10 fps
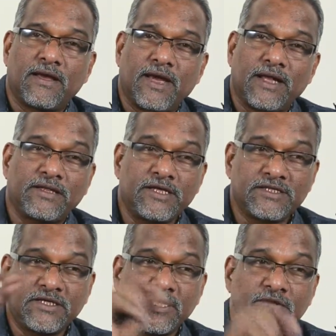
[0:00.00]
and this
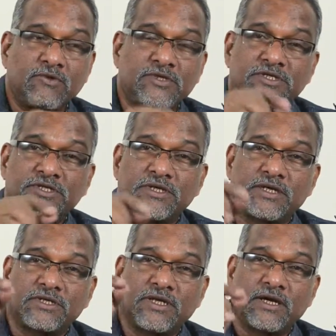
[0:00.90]
girl was
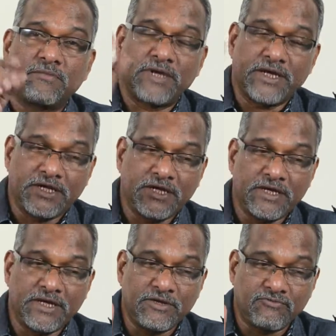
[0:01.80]
and he
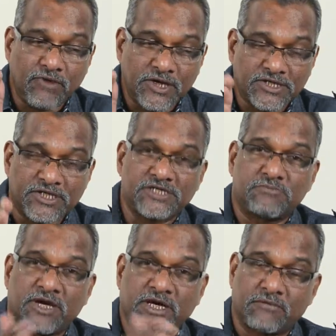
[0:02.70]
influenced
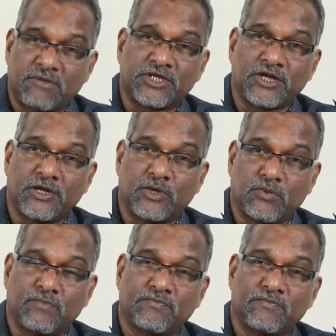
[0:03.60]
her mother-in-law
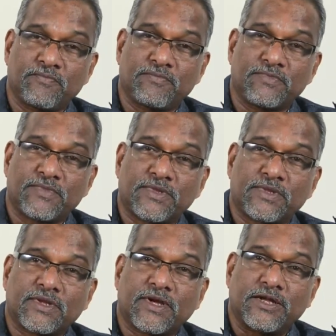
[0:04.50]

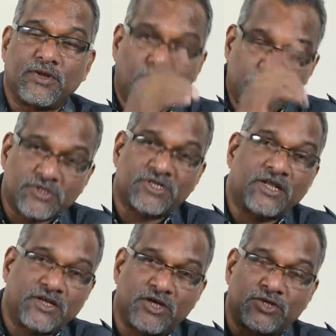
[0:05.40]
not to
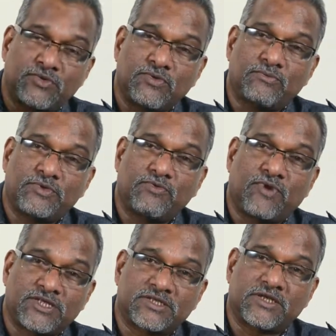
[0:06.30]
send her to
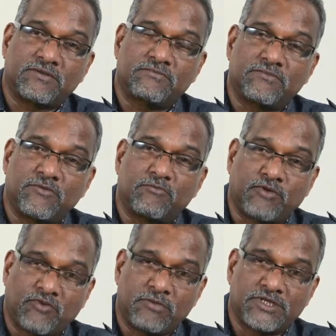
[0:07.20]
watch the
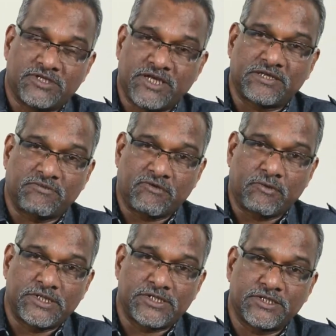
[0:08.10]
performance, theater
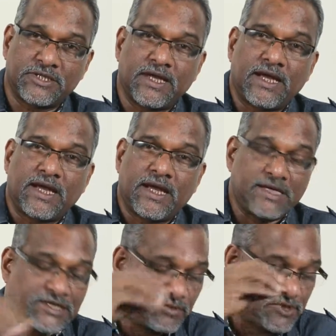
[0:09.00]
performance,
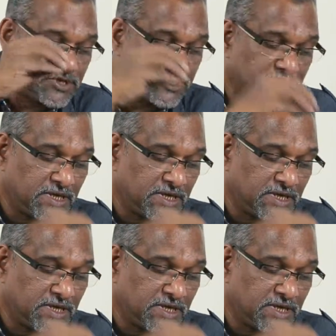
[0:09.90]
and she was